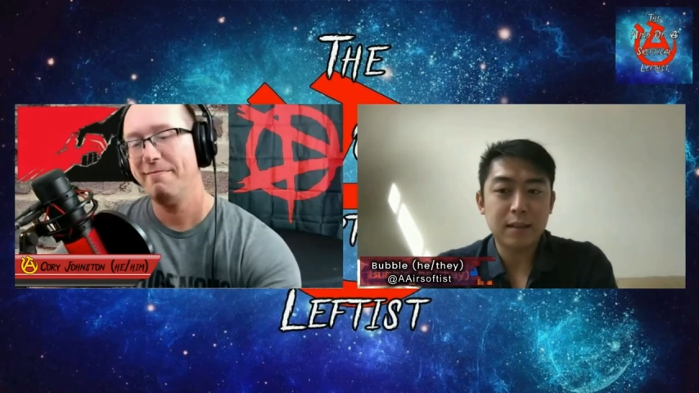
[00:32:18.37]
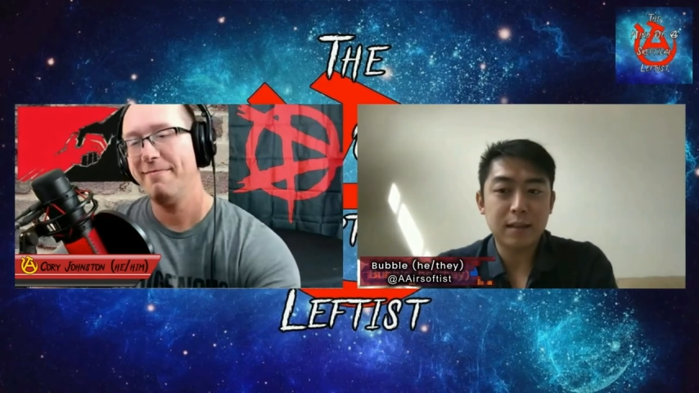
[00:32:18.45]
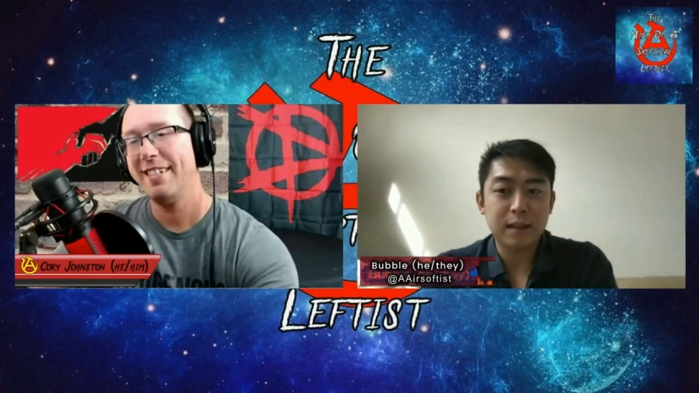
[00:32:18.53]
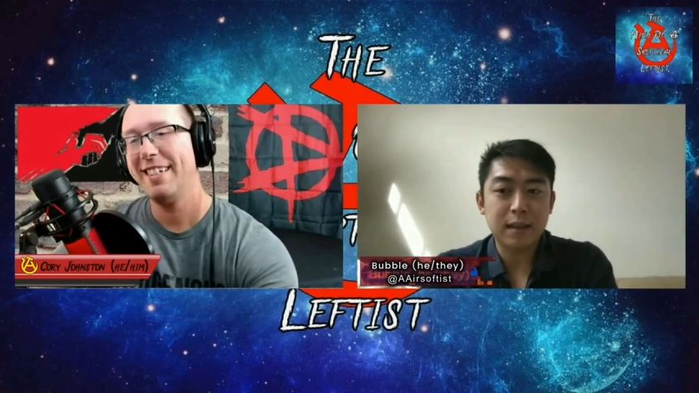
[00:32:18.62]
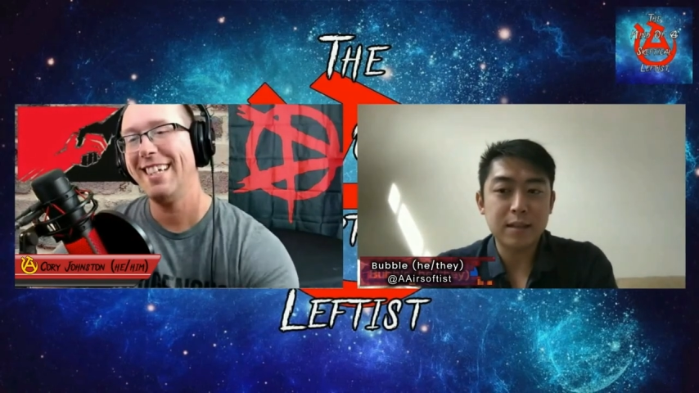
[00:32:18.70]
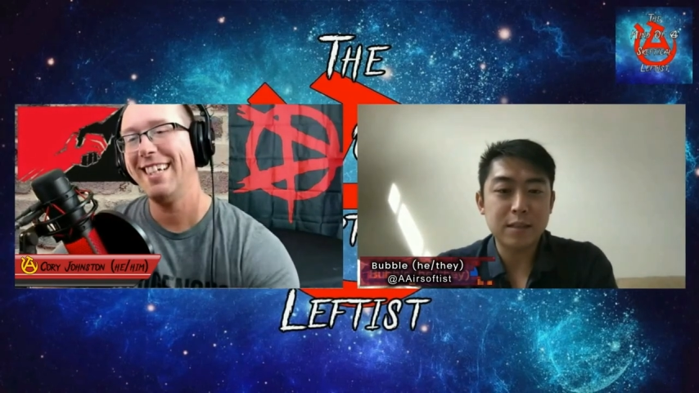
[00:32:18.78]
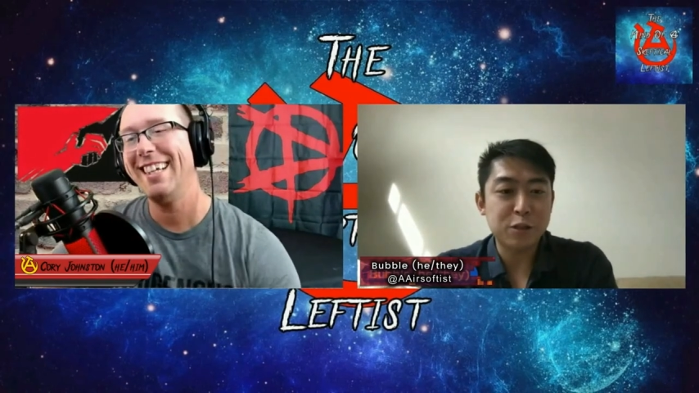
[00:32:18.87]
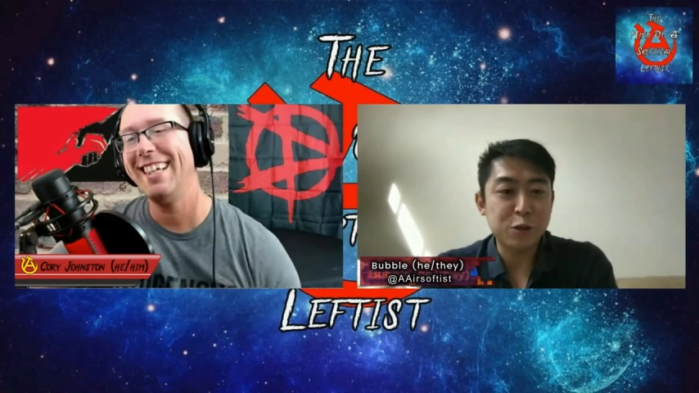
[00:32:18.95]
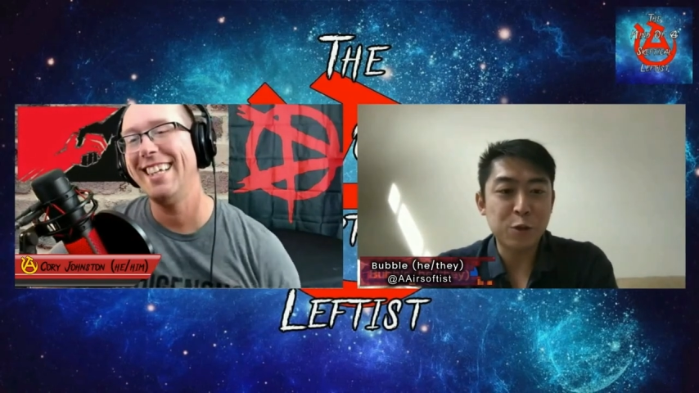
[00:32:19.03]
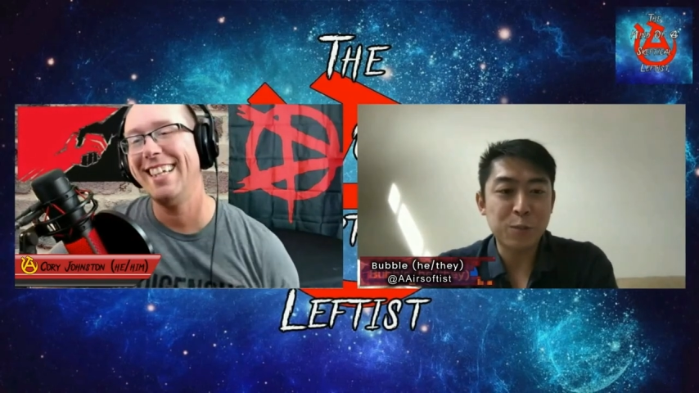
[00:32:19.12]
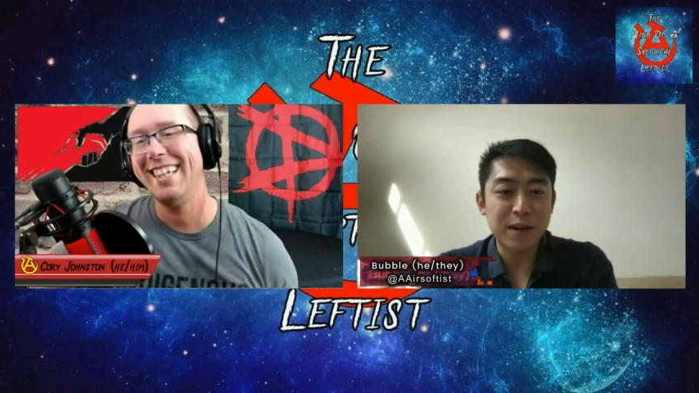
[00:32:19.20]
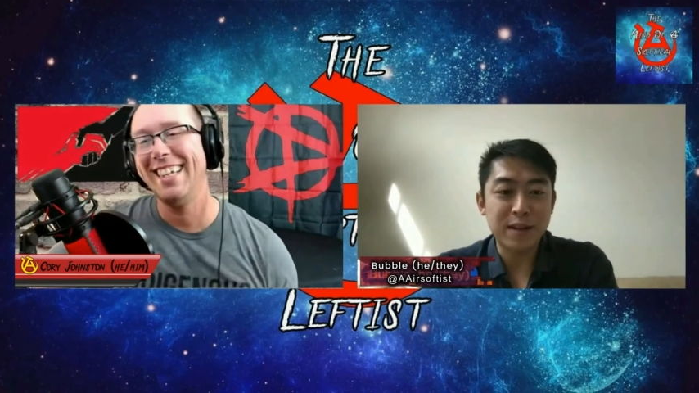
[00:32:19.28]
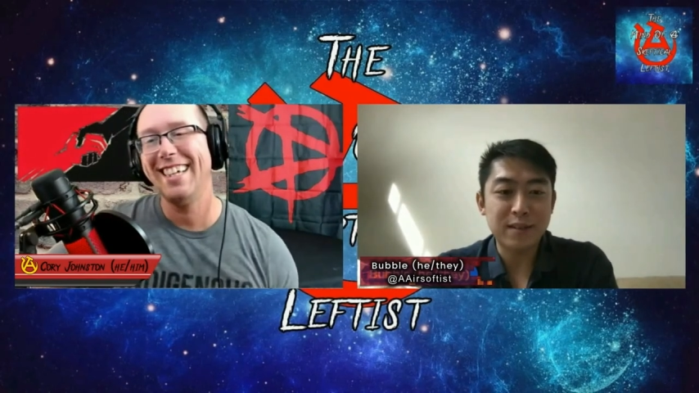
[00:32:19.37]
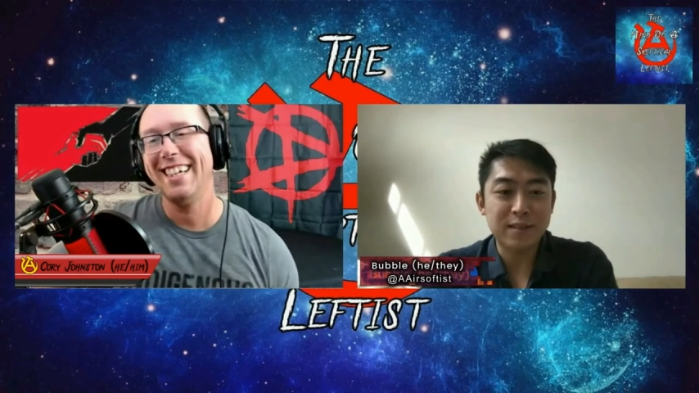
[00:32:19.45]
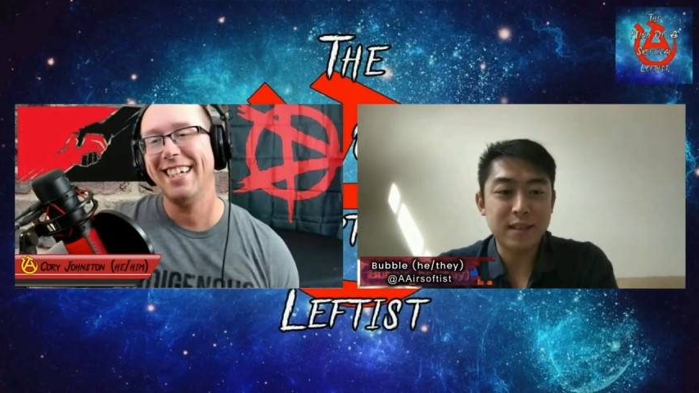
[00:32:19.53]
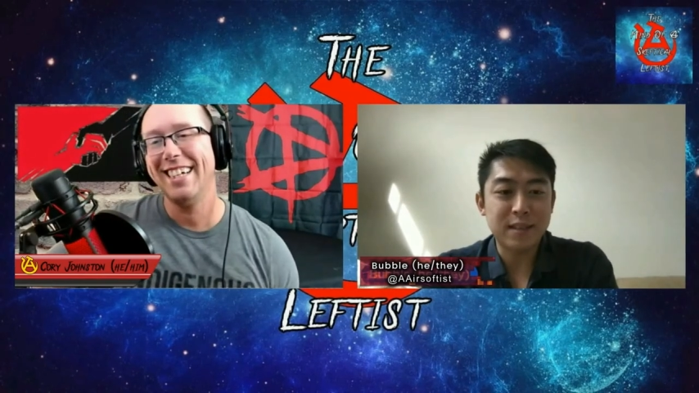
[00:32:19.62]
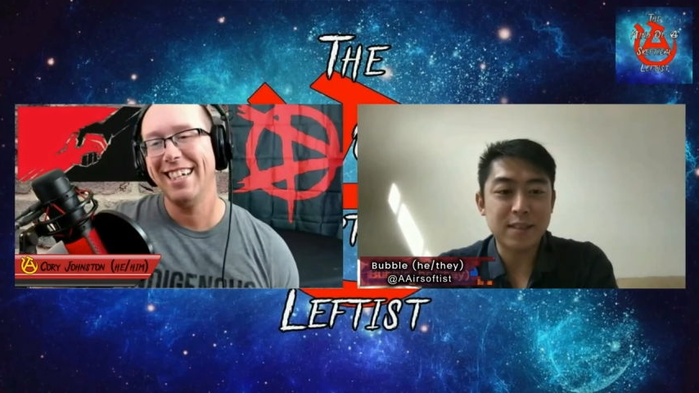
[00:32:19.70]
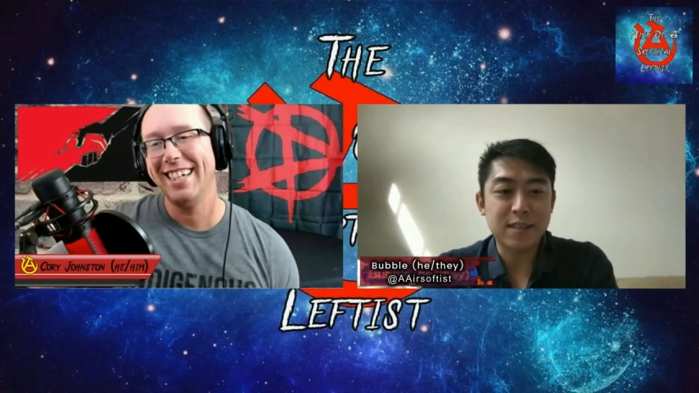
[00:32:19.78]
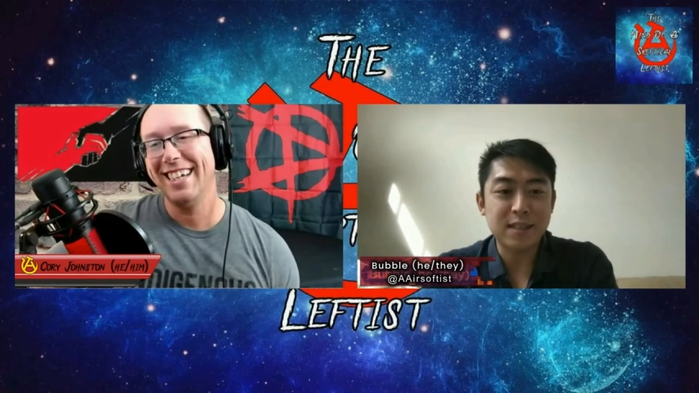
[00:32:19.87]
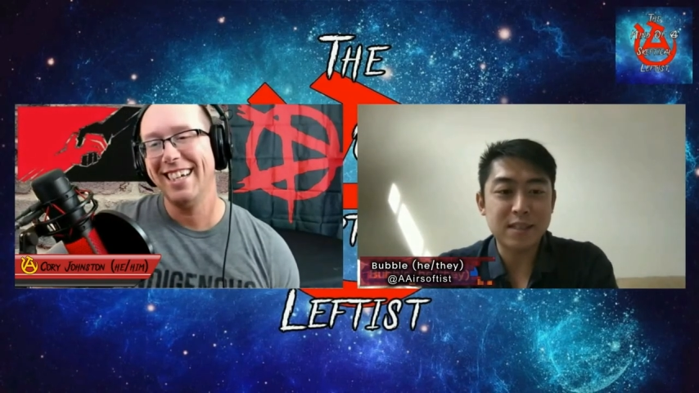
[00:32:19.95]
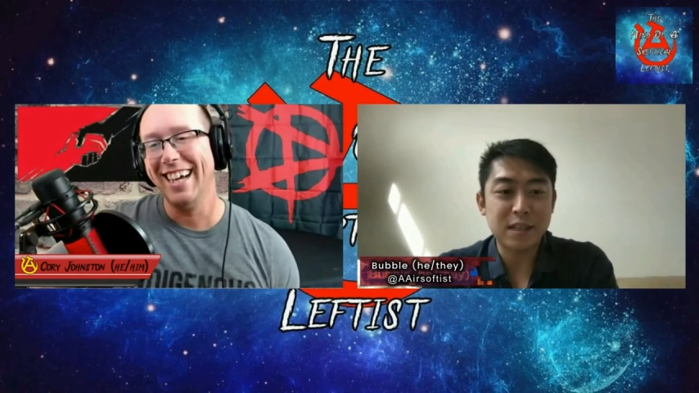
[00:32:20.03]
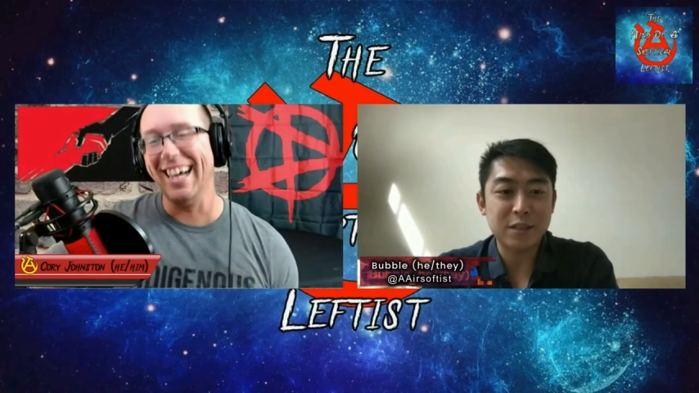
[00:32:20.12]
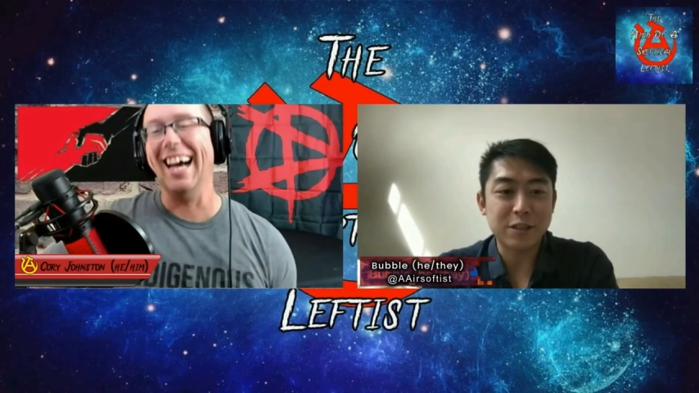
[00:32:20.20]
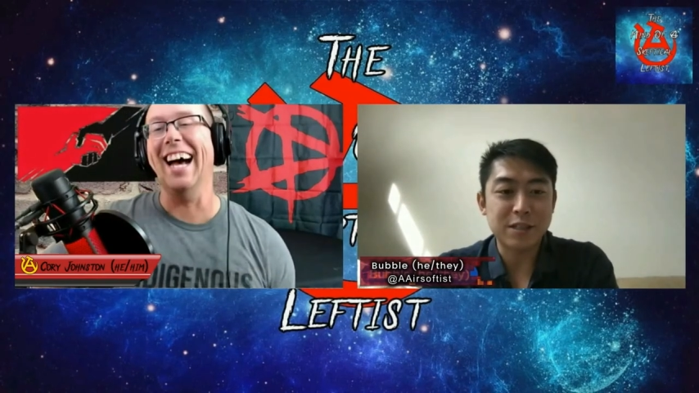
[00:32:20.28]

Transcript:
Speaker 1: I, it's so many. It's